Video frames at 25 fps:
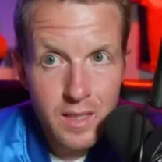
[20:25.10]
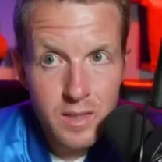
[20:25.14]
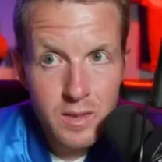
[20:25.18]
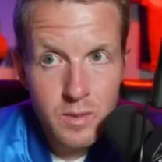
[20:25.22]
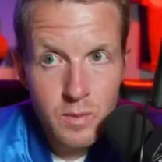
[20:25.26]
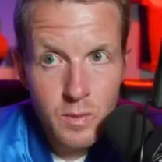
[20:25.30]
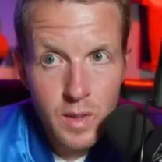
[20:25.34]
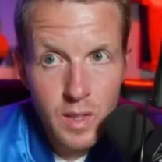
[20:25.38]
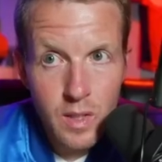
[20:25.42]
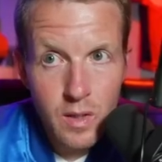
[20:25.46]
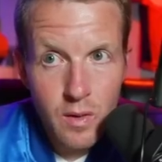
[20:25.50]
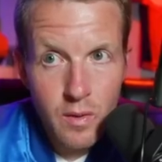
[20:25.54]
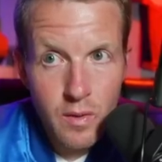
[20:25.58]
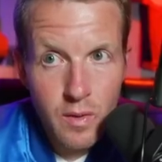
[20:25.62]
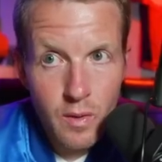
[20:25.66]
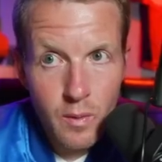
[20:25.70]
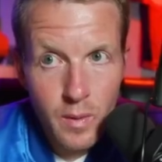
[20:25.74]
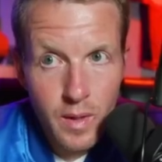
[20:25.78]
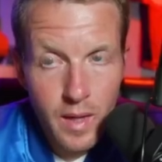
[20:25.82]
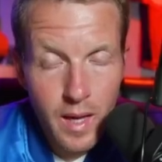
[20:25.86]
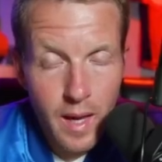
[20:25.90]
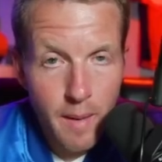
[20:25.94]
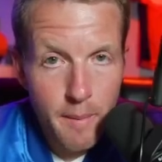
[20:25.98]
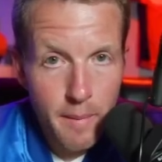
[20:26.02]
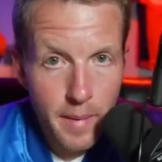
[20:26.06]
we know that we
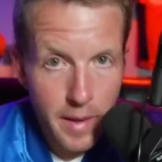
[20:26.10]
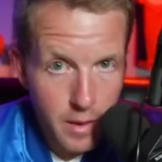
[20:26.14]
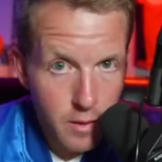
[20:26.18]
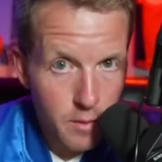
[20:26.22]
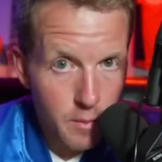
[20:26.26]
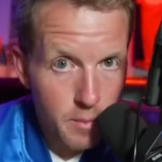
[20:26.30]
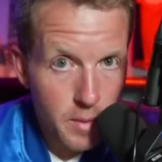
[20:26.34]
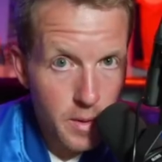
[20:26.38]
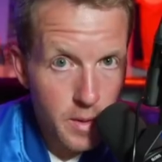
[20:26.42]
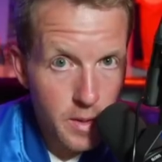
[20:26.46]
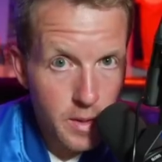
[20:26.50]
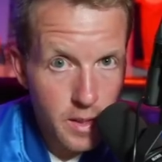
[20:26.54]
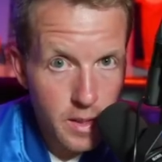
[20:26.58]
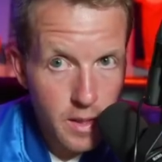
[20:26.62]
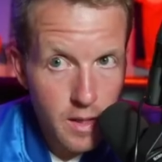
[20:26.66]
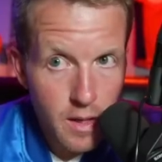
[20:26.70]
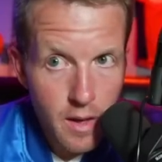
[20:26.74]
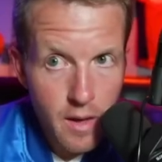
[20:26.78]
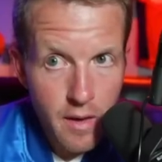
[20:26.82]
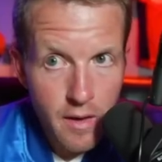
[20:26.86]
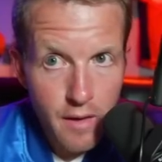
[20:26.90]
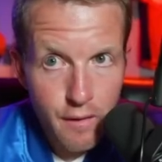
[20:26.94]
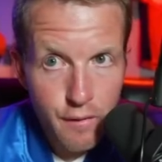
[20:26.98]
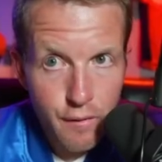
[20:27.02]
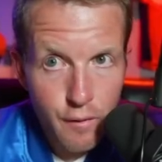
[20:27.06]
got Michael Burton,
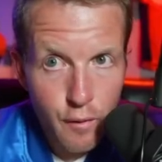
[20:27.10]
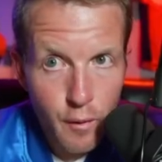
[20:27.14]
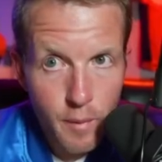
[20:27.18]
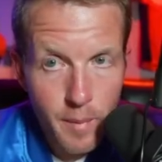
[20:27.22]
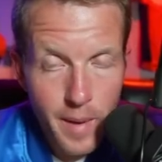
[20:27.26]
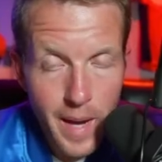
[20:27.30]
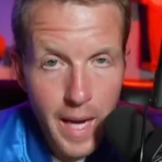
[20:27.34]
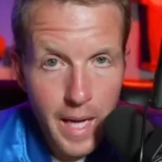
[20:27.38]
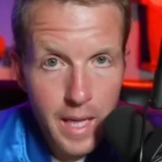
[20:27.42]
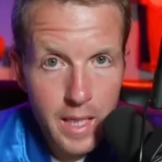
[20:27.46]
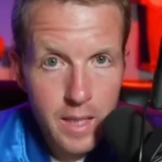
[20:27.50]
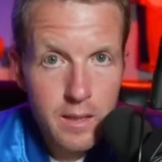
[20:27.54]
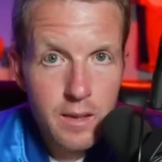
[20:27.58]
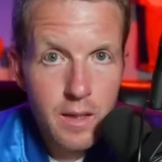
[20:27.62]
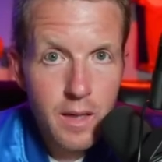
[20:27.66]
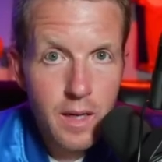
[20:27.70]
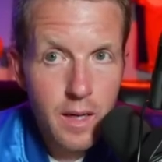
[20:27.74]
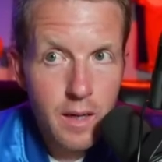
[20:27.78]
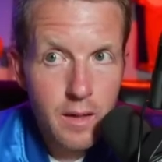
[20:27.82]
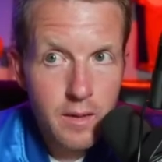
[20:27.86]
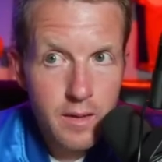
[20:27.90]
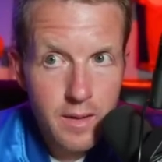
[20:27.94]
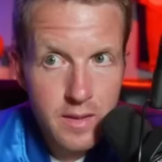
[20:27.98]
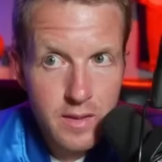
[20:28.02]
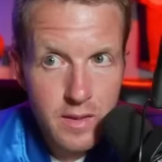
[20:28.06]
fullback,
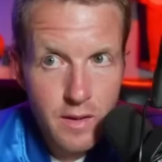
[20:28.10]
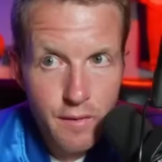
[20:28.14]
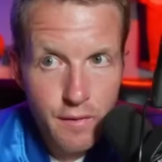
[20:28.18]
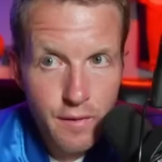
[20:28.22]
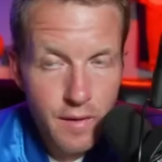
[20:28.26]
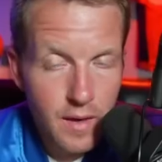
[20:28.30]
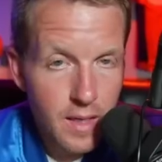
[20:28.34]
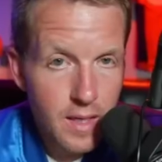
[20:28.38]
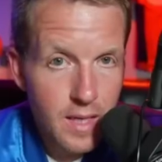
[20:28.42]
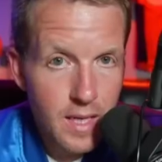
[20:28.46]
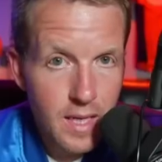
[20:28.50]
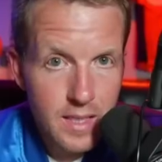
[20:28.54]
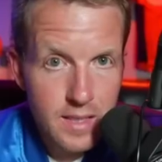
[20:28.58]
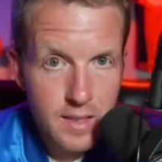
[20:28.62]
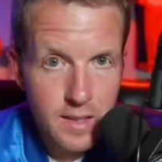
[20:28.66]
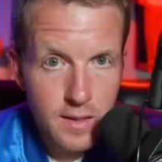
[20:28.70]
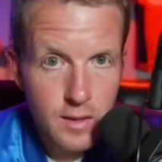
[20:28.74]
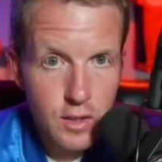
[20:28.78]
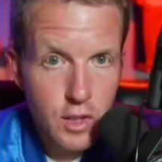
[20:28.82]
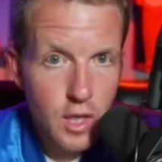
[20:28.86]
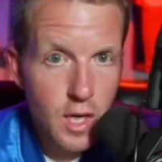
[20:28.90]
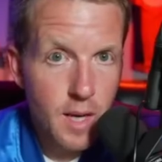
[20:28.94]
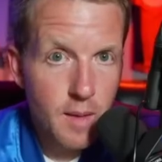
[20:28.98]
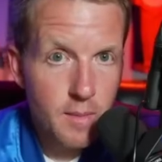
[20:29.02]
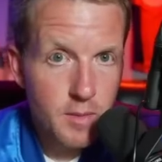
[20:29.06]
does a fantastic
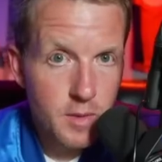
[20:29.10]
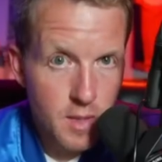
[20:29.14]
job.